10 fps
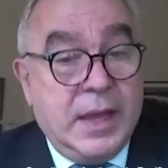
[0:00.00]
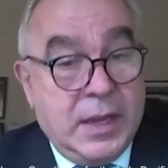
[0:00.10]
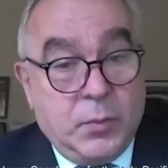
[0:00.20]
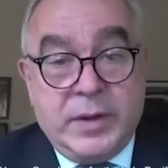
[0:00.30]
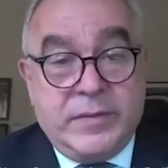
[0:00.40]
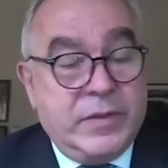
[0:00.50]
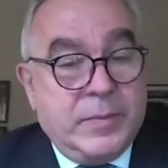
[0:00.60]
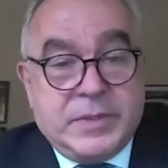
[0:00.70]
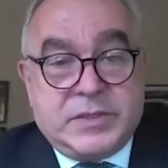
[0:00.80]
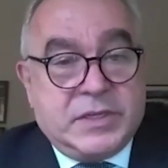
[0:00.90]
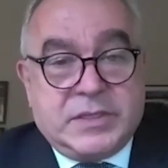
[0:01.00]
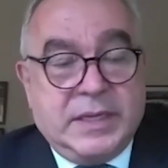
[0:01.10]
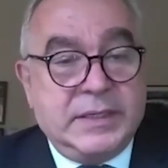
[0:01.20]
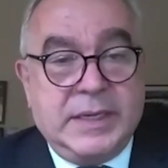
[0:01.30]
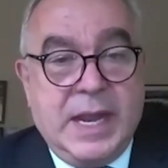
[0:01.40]
And one of them is just
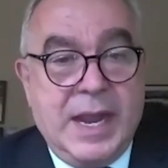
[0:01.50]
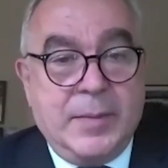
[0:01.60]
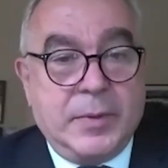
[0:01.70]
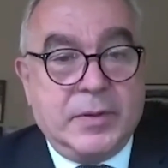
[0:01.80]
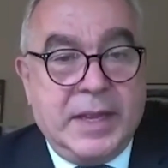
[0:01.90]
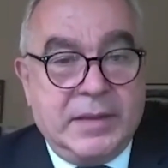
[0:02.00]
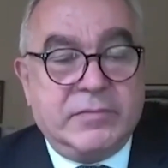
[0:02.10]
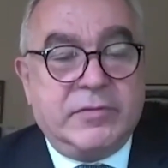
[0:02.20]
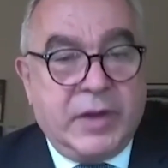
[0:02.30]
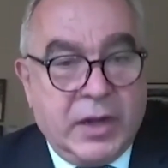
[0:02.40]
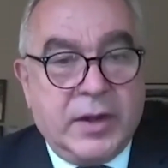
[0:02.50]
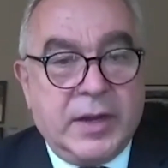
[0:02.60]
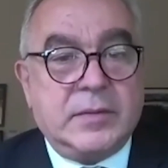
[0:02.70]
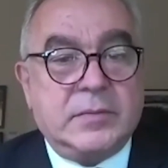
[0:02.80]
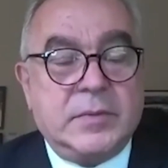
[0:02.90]
undeniable, a
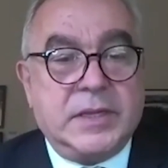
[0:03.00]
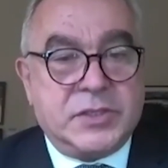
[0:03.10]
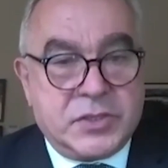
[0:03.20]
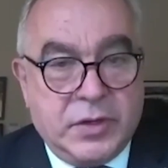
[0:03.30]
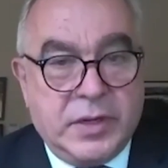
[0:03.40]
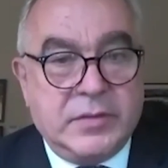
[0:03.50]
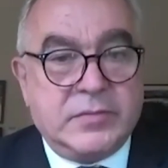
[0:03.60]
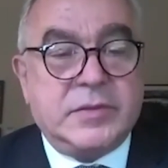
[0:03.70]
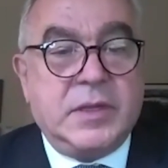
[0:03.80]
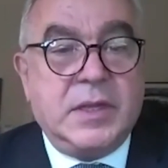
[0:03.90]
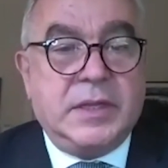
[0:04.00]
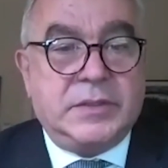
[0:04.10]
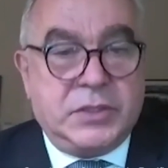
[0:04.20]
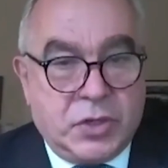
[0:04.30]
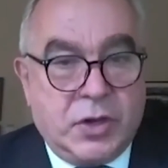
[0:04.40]
very assertive,
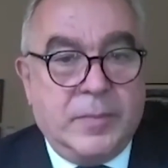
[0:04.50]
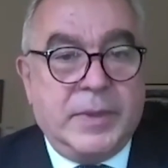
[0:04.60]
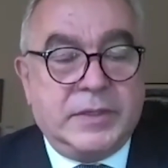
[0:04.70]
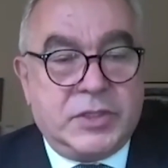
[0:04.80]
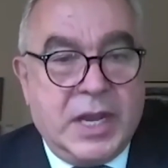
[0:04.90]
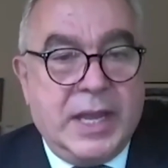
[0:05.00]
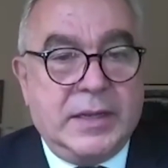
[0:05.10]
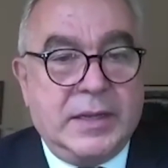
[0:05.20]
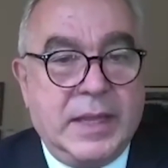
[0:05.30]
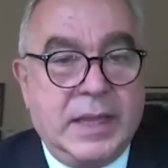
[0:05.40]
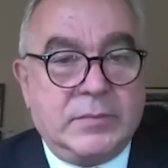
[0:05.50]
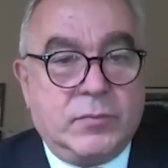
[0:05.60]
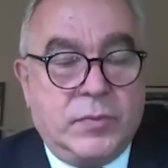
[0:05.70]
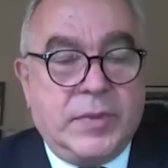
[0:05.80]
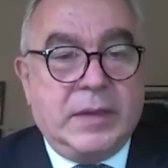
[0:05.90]
determined China
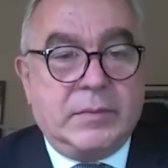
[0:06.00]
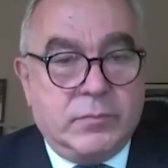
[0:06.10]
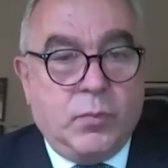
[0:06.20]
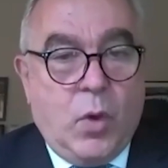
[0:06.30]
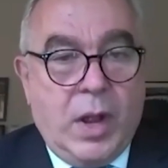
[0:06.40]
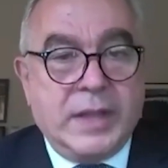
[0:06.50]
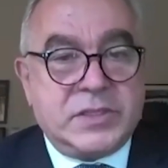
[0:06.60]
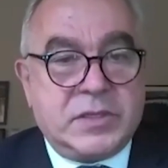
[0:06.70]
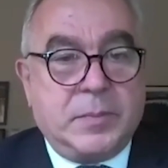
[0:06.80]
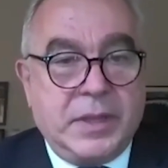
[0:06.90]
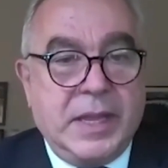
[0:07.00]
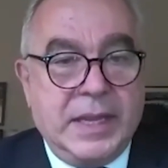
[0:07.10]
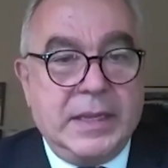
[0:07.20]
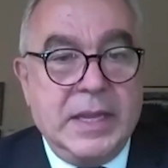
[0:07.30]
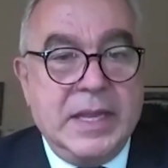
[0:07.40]
that wants to
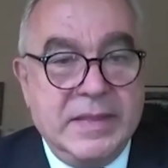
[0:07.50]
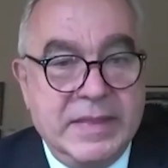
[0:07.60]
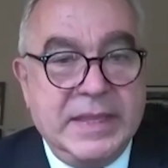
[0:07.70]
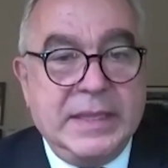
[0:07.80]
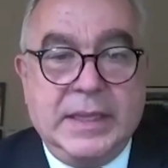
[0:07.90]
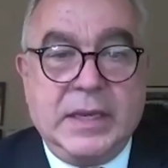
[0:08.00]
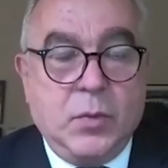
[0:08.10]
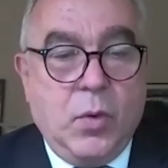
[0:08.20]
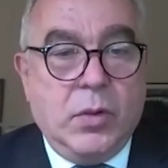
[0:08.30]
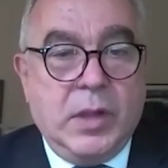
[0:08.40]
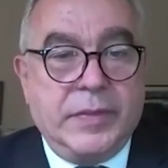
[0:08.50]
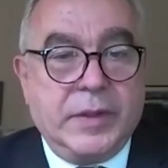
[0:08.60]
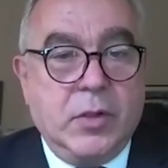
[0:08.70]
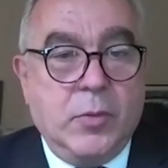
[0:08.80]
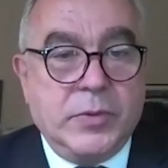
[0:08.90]
play the leading role on
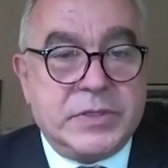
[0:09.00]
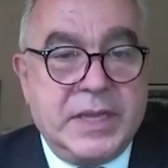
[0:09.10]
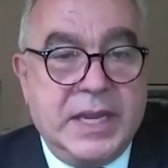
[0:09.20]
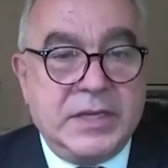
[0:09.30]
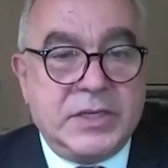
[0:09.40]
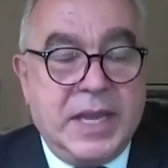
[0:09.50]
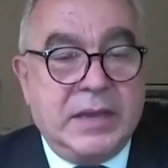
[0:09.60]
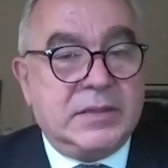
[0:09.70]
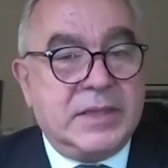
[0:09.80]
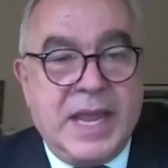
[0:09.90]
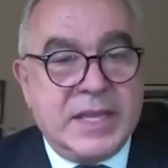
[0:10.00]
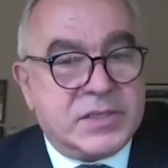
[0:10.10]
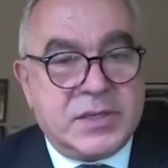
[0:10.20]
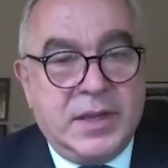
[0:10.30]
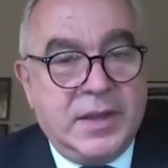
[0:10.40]
the global stage and
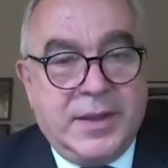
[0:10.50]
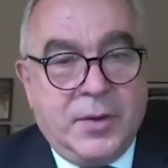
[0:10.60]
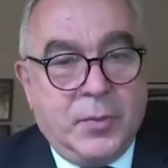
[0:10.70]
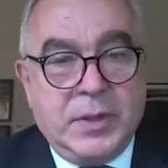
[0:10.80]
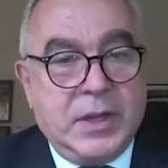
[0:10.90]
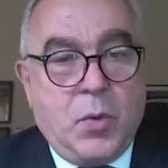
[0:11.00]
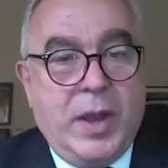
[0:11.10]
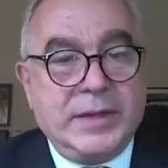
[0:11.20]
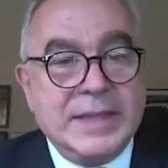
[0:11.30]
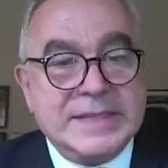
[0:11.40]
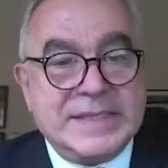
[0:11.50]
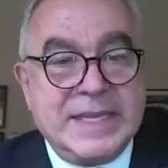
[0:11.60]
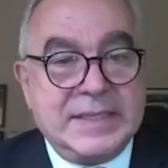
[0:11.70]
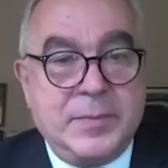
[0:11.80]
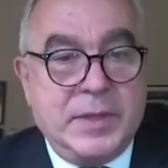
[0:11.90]
has really quite
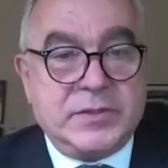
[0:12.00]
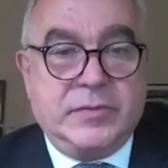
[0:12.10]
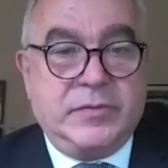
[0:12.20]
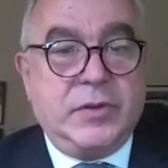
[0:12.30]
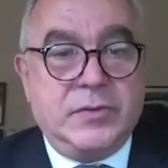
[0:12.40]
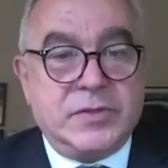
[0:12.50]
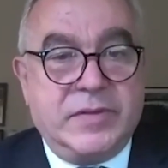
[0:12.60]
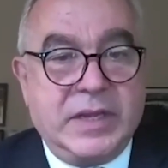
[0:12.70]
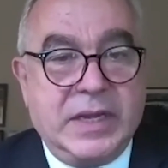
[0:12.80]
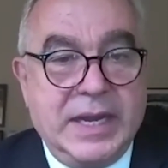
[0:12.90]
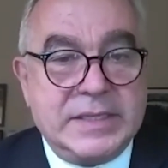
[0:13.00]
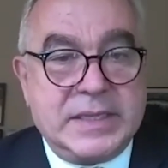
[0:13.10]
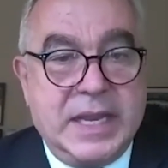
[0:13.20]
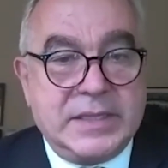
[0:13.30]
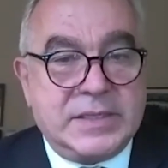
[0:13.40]
unsentimental views of the United
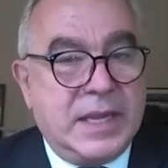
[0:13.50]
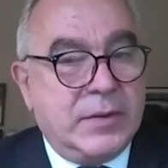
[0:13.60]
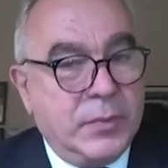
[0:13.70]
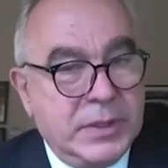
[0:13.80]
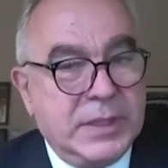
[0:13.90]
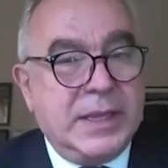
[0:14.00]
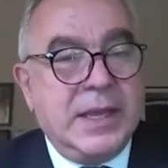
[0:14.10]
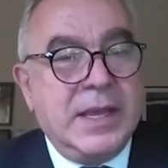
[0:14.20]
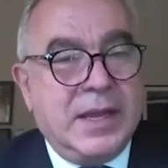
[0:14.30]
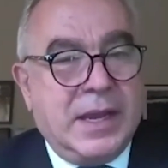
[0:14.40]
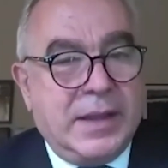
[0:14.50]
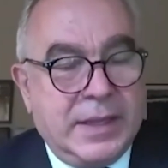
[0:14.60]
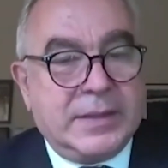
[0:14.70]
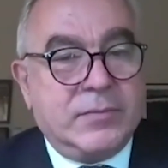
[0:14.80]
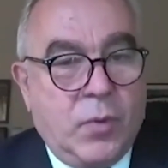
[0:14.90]
States, and really, I
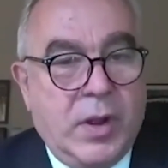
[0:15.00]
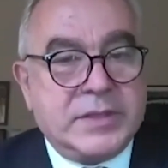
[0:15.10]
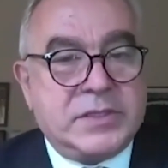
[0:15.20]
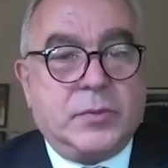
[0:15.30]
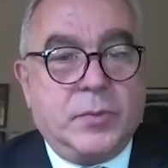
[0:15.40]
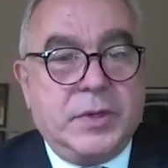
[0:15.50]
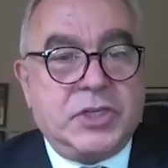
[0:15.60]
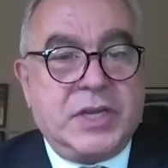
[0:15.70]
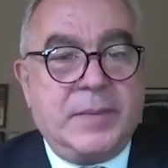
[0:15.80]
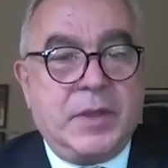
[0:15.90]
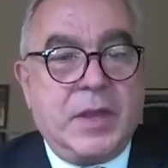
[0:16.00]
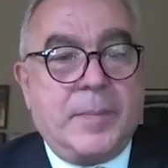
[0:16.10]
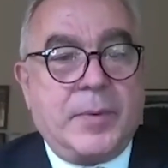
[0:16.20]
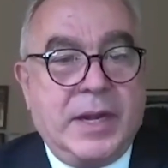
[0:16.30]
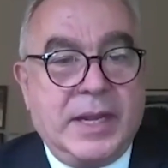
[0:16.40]
think, wants to reshape the
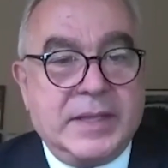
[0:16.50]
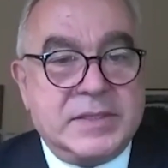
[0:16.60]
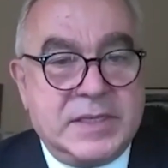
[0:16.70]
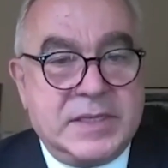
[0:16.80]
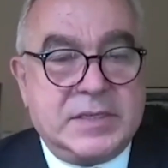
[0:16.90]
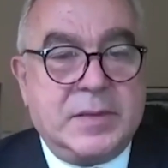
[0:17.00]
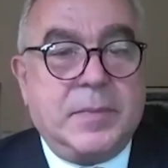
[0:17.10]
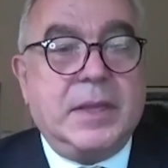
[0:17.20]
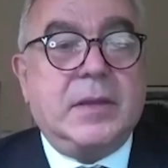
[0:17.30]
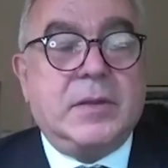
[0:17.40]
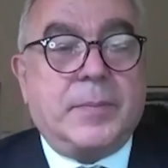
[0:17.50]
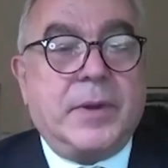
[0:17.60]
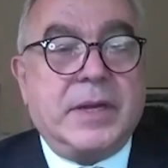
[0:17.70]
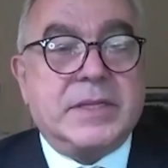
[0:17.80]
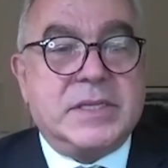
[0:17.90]
operating system
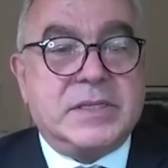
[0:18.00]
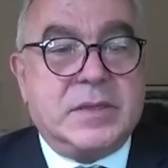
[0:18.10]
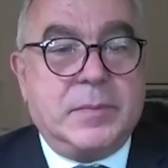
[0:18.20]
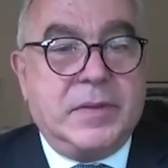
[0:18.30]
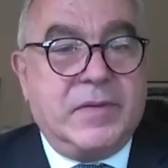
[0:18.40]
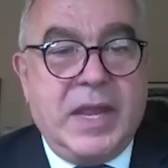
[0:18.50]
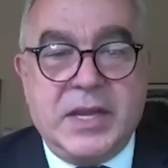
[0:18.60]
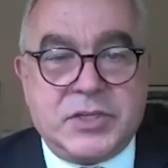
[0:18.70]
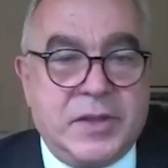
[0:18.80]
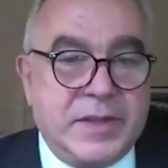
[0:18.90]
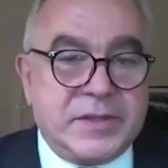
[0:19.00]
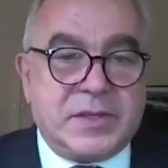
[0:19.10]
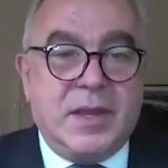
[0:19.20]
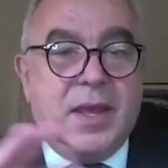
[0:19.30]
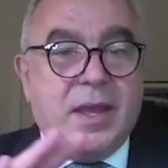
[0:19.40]
of Asia, this